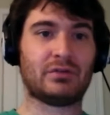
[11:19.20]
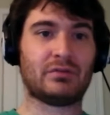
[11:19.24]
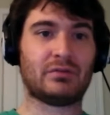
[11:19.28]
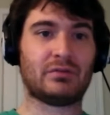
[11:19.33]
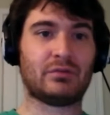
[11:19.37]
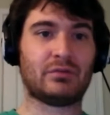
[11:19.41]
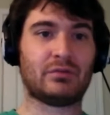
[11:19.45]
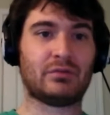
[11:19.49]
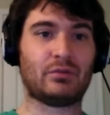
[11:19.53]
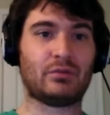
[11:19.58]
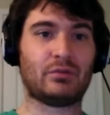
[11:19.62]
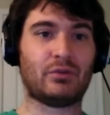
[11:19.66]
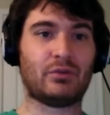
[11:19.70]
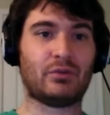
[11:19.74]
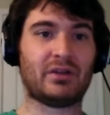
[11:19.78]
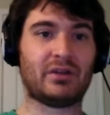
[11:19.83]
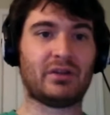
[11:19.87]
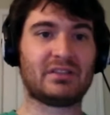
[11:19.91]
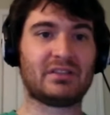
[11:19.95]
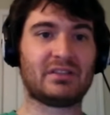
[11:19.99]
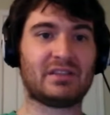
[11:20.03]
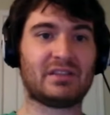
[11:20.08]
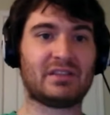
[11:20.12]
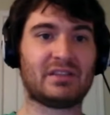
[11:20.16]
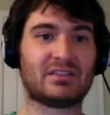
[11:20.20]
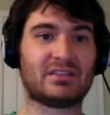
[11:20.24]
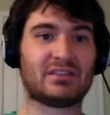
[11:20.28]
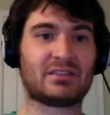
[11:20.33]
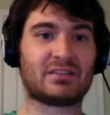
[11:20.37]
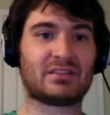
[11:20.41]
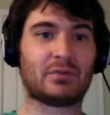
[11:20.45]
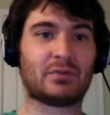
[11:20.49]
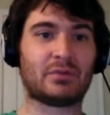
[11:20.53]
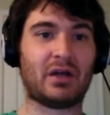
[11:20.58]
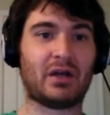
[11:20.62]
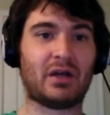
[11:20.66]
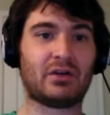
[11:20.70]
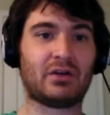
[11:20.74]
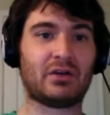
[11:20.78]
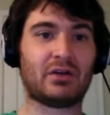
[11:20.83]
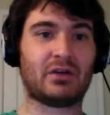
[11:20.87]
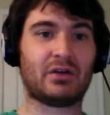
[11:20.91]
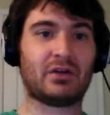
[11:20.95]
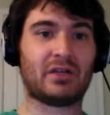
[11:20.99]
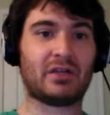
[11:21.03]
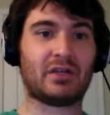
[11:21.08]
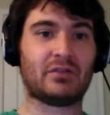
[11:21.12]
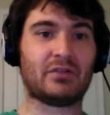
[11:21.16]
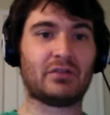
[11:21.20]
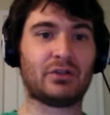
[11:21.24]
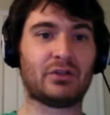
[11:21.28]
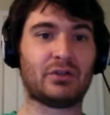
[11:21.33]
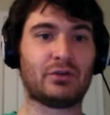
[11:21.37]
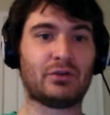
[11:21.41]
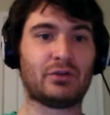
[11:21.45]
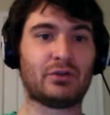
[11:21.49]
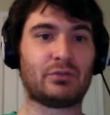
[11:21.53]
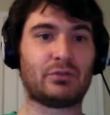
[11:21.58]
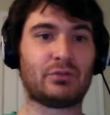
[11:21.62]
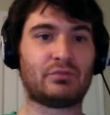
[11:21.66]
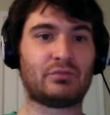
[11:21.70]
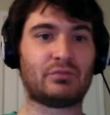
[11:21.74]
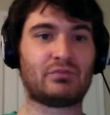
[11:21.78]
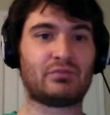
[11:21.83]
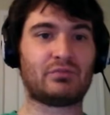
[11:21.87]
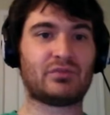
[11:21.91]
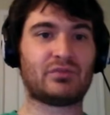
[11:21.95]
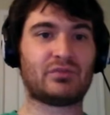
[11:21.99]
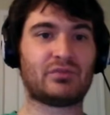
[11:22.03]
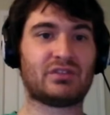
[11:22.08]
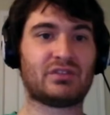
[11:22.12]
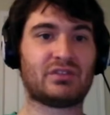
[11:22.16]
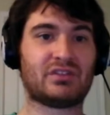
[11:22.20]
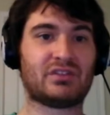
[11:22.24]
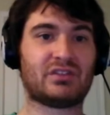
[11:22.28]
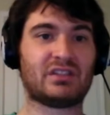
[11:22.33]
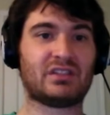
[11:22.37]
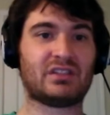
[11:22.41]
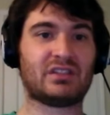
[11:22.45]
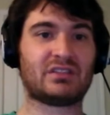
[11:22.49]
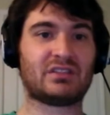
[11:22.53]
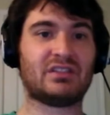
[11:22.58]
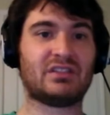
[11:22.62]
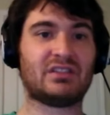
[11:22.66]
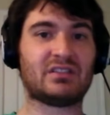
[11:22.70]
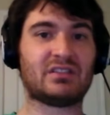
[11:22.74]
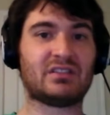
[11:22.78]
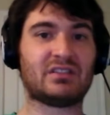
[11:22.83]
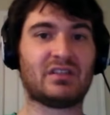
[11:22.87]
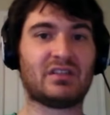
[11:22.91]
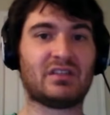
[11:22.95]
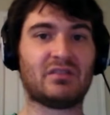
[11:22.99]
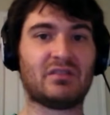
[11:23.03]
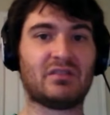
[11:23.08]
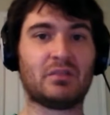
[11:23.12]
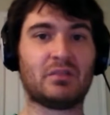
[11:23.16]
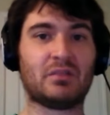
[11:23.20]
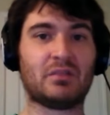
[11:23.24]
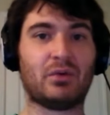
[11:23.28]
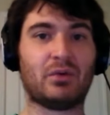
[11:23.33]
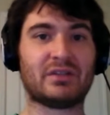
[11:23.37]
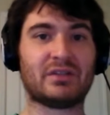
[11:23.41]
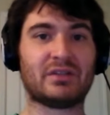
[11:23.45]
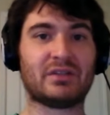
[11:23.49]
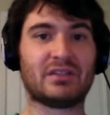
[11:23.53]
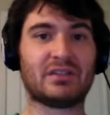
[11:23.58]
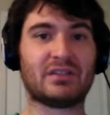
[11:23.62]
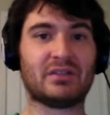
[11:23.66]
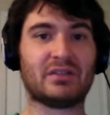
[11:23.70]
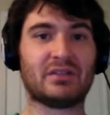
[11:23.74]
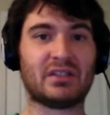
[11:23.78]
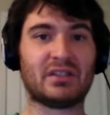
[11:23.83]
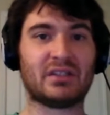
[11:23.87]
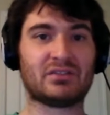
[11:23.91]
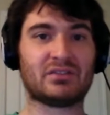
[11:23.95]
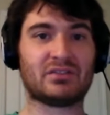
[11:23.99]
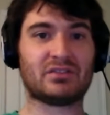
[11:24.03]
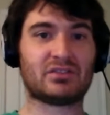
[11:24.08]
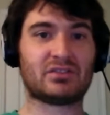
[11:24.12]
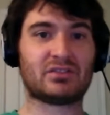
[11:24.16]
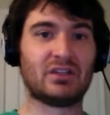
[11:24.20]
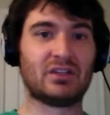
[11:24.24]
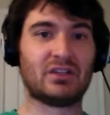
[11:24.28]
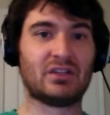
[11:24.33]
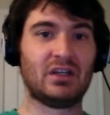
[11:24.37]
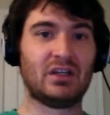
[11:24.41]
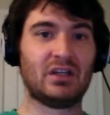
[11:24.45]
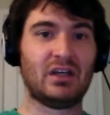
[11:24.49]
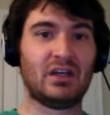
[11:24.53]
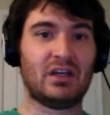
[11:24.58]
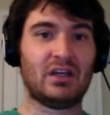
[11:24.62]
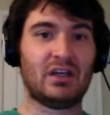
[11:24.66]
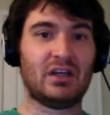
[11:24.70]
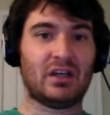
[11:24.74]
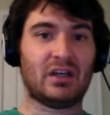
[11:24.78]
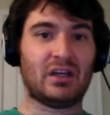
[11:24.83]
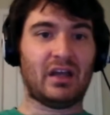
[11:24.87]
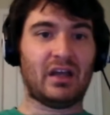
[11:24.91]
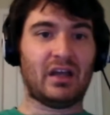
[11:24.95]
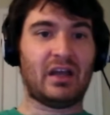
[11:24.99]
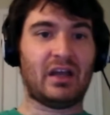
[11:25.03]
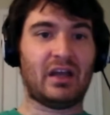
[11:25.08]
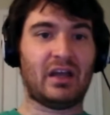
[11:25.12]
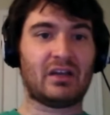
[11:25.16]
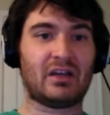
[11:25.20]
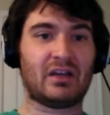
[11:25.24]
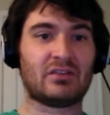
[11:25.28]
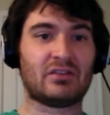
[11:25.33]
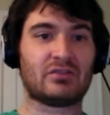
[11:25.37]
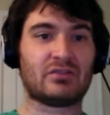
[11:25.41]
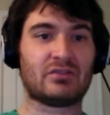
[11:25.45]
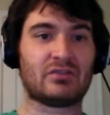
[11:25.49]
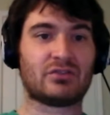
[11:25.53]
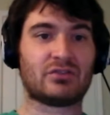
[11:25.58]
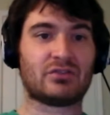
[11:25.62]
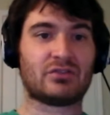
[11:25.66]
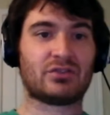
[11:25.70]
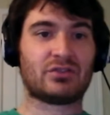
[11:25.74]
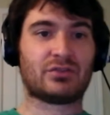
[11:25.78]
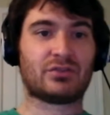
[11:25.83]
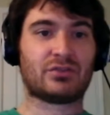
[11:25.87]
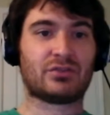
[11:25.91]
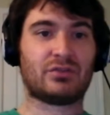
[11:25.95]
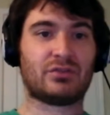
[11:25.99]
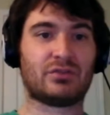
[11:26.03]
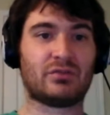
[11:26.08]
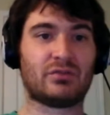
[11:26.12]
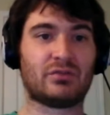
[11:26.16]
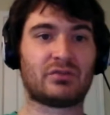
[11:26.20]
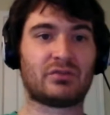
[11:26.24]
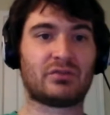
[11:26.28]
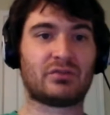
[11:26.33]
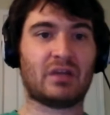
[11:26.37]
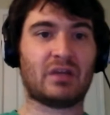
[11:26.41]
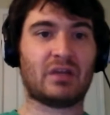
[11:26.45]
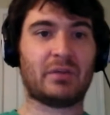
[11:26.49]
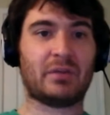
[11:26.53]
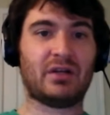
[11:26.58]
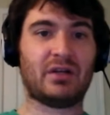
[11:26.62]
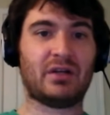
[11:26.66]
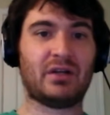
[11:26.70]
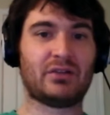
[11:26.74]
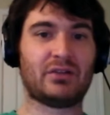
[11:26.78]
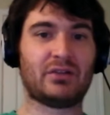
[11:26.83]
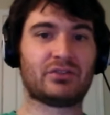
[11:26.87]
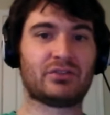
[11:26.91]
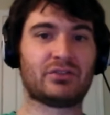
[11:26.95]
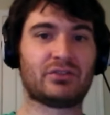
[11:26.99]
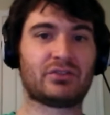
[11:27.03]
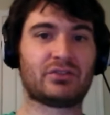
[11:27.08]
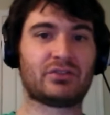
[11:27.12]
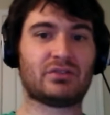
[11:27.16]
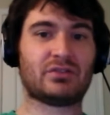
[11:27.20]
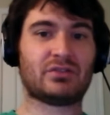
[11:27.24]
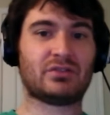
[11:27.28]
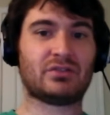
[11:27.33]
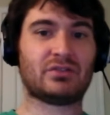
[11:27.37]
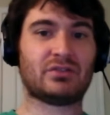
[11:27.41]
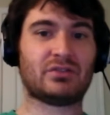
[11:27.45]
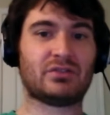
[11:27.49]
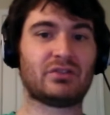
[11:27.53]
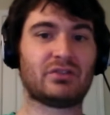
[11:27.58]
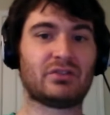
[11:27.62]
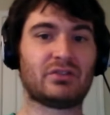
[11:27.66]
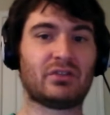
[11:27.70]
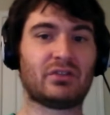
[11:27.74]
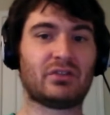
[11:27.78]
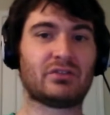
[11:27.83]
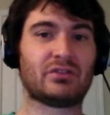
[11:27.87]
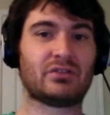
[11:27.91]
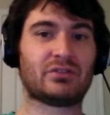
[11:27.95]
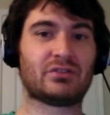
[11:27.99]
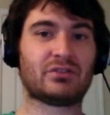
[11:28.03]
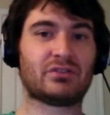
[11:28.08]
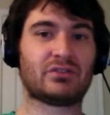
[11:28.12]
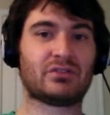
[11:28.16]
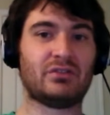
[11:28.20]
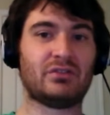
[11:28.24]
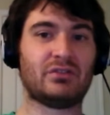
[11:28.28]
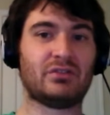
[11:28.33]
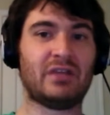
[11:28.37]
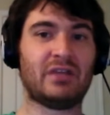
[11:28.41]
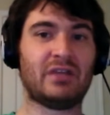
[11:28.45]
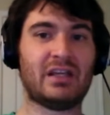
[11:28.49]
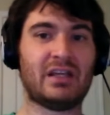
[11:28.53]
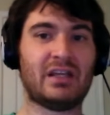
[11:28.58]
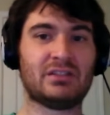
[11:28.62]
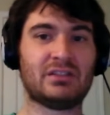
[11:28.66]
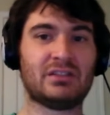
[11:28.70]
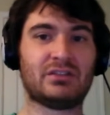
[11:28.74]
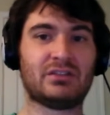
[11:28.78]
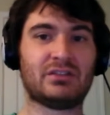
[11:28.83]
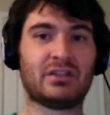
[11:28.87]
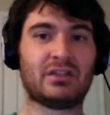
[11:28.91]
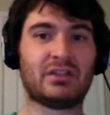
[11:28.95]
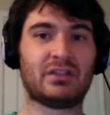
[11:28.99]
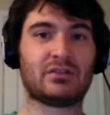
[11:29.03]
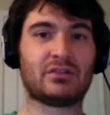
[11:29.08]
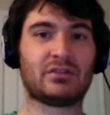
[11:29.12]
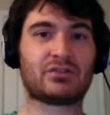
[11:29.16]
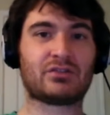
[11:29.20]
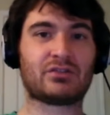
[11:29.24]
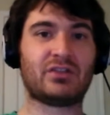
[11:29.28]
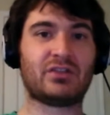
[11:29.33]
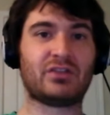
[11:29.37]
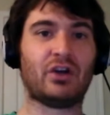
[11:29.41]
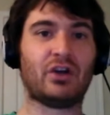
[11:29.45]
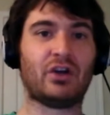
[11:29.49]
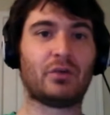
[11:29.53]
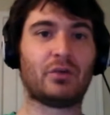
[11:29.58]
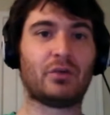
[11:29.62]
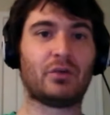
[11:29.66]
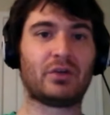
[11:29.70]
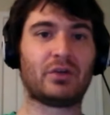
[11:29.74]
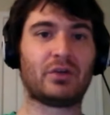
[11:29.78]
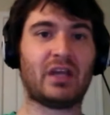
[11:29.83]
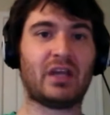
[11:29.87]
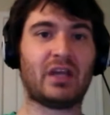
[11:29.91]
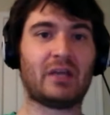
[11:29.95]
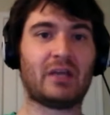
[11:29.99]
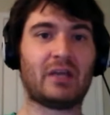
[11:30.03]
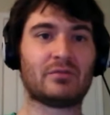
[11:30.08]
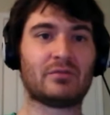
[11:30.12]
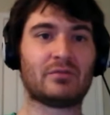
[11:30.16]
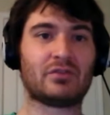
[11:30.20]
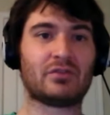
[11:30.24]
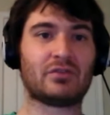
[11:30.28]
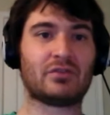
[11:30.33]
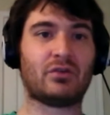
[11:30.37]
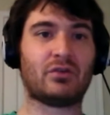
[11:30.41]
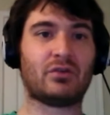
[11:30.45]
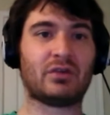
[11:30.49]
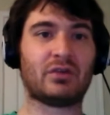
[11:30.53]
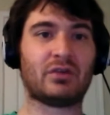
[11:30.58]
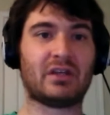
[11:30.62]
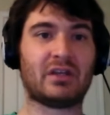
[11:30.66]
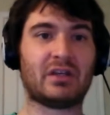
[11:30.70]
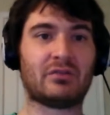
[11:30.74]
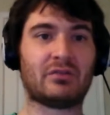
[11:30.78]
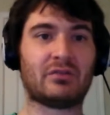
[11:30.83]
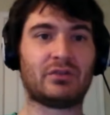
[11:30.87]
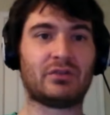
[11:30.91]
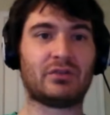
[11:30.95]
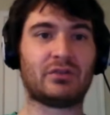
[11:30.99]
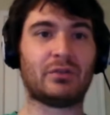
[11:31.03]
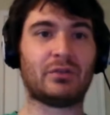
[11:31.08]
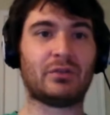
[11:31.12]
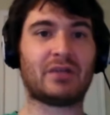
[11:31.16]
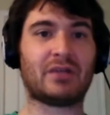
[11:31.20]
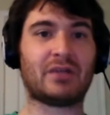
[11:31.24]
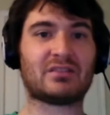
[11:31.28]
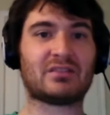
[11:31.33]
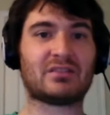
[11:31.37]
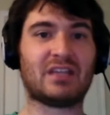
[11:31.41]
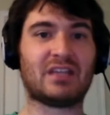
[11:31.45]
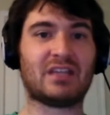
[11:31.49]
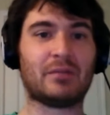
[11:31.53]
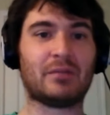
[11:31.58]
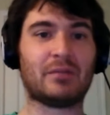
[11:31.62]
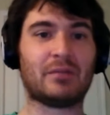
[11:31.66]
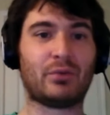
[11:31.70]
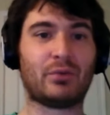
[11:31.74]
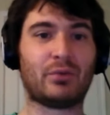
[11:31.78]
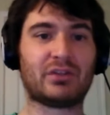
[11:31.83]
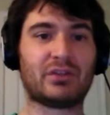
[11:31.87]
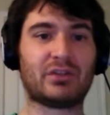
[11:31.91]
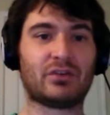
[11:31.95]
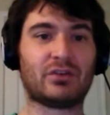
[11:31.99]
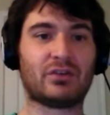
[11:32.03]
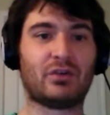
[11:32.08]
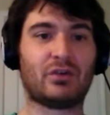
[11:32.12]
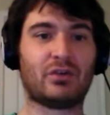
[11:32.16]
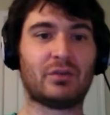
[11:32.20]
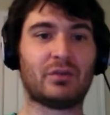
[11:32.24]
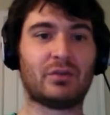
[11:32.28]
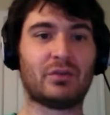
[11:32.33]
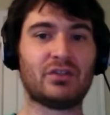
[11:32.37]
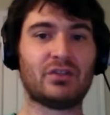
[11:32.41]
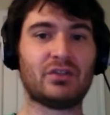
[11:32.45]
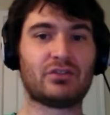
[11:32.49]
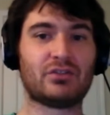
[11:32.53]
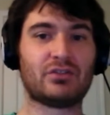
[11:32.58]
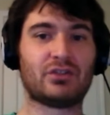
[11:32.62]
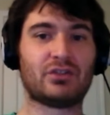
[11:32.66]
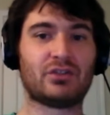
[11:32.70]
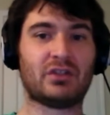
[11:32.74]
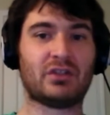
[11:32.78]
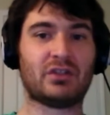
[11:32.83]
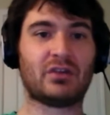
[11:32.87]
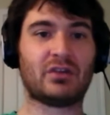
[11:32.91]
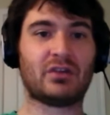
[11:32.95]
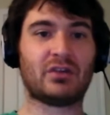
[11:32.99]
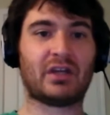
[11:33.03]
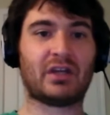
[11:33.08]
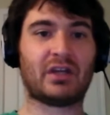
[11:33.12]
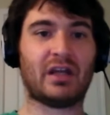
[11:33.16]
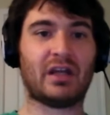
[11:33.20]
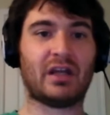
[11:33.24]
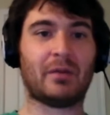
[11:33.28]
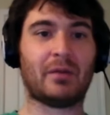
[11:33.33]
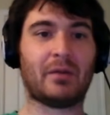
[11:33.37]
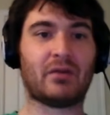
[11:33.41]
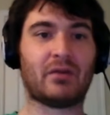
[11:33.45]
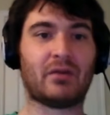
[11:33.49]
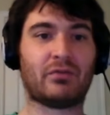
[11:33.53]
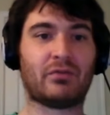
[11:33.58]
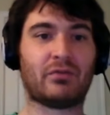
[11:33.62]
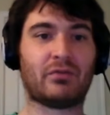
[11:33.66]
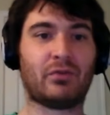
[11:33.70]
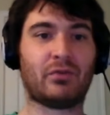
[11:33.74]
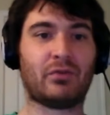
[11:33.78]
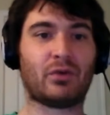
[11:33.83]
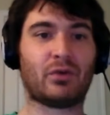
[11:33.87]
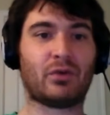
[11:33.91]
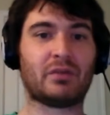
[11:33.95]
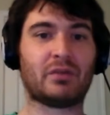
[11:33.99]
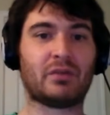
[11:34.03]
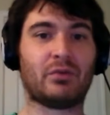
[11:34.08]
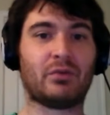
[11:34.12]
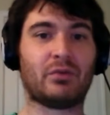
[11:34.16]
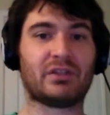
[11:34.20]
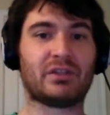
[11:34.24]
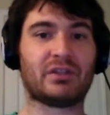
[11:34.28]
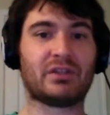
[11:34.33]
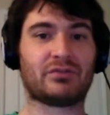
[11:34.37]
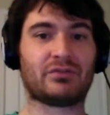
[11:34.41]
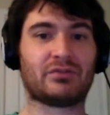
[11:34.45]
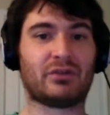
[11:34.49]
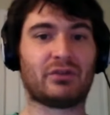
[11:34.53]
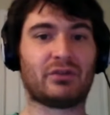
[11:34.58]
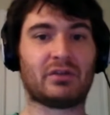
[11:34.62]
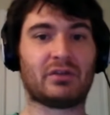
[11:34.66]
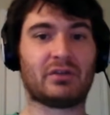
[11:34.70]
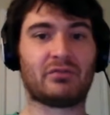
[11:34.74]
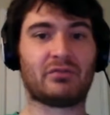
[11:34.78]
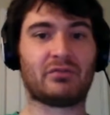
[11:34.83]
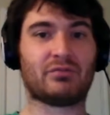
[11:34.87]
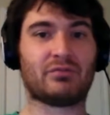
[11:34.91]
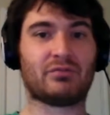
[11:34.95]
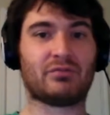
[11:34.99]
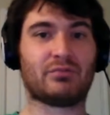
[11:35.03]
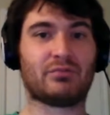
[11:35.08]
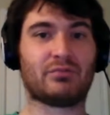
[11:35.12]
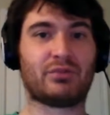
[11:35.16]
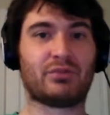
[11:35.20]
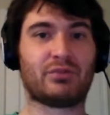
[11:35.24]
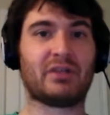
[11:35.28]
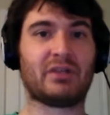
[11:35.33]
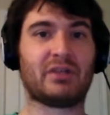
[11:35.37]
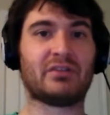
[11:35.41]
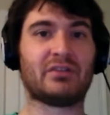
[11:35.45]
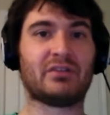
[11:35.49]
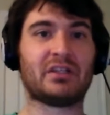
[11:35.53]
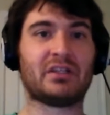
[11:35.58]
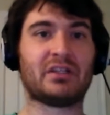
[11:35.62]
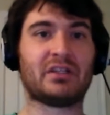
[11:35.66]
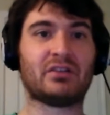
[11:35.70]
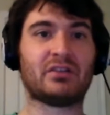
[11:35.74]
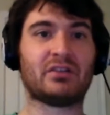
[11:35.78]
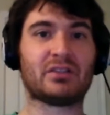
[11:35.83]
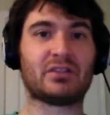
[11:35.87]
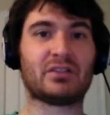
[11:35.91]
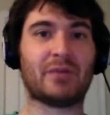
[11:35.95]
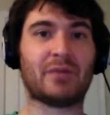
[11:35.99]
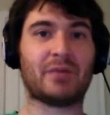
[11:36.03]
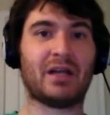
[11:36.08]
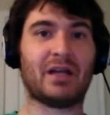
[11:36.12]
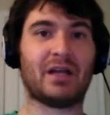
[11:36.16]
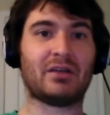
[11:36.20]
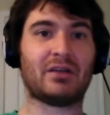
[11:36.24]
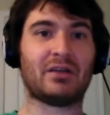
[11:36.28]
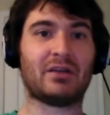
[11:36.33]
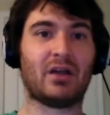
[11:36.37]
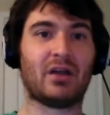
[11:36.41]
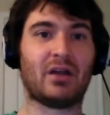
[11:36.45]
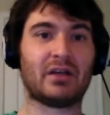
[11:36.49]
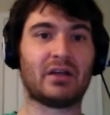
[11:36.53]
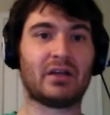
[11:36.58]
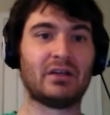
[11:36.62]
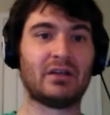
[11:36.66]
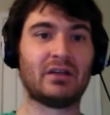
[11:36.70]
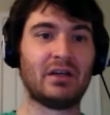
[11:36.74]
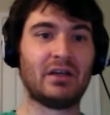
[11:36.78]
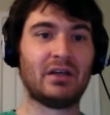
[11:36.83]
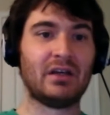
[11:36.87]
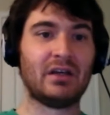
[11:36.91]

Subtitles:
one of these aces is probably going to give you 60 to 70 points at least. And top hitters, there's days you get those 3 homer games, they'll give you about the same point total, but usually you're looking at about 40 points for a pretty ridiculous batting line.